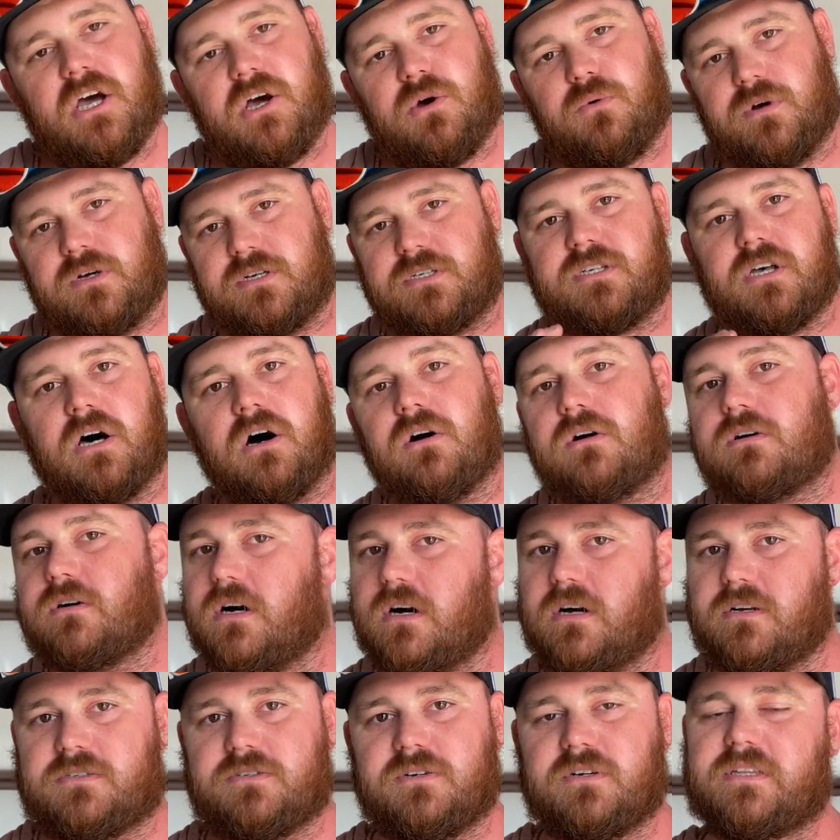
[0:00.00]
We're so
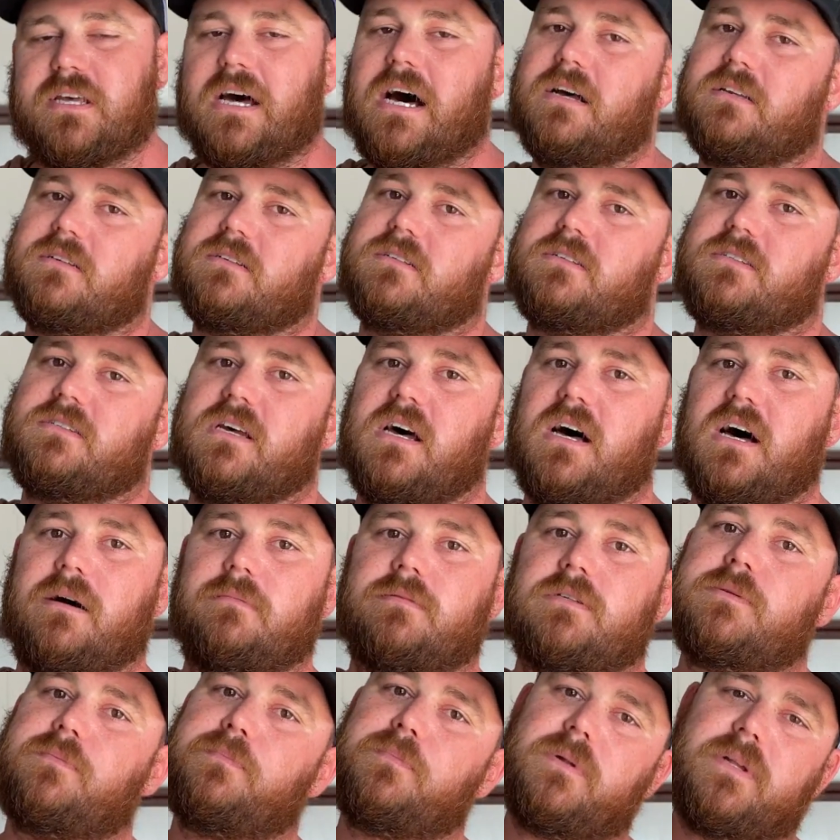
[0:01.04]
close to 1,000
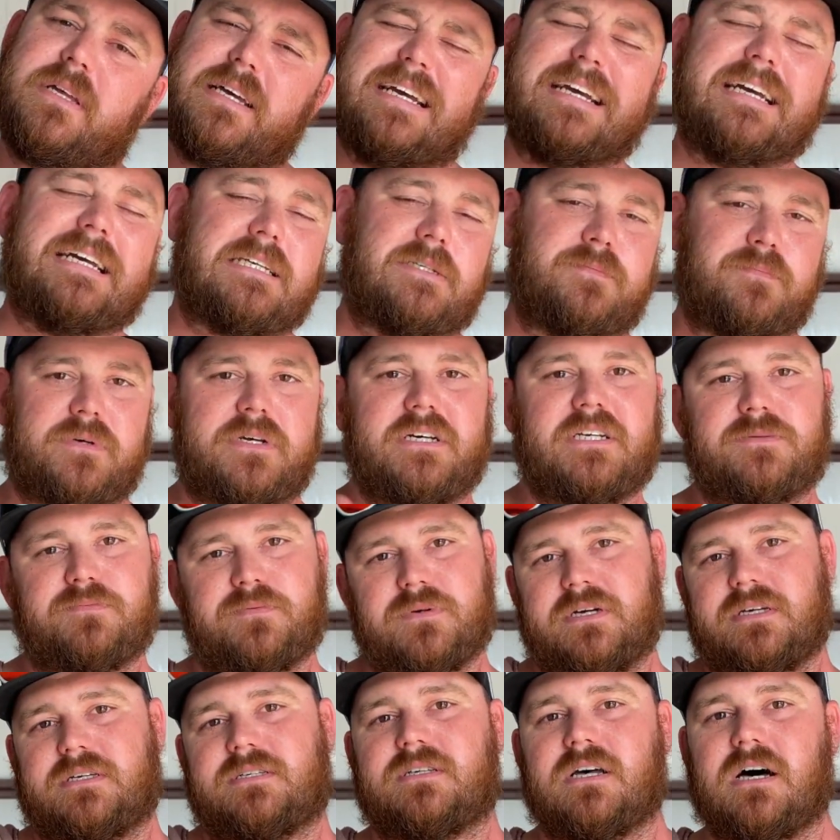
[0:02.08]
subs. Please, please,
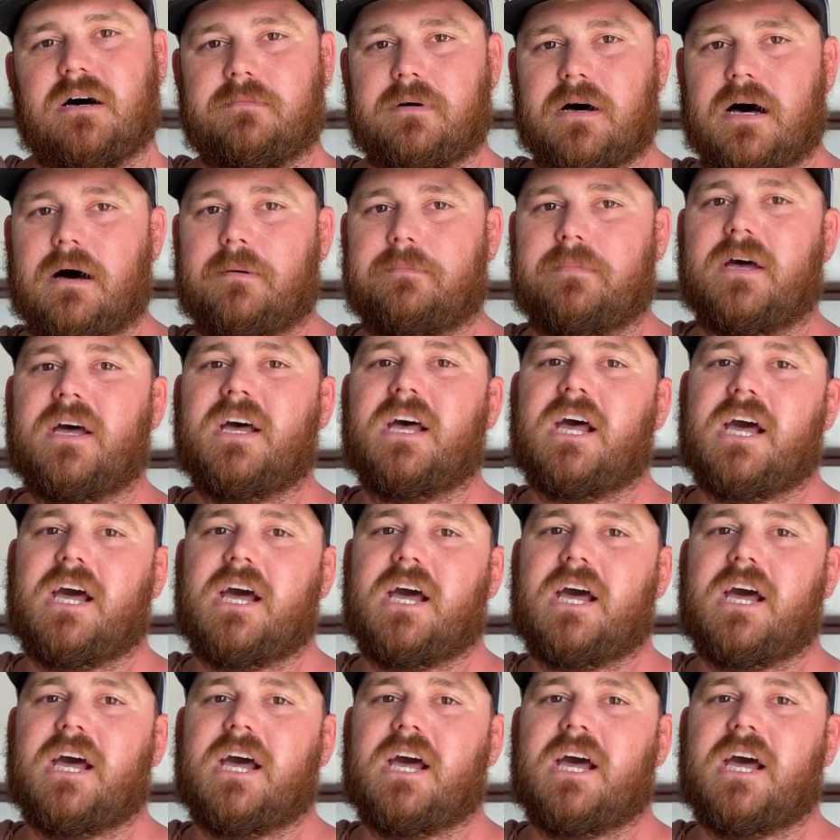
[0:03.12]
please sub up.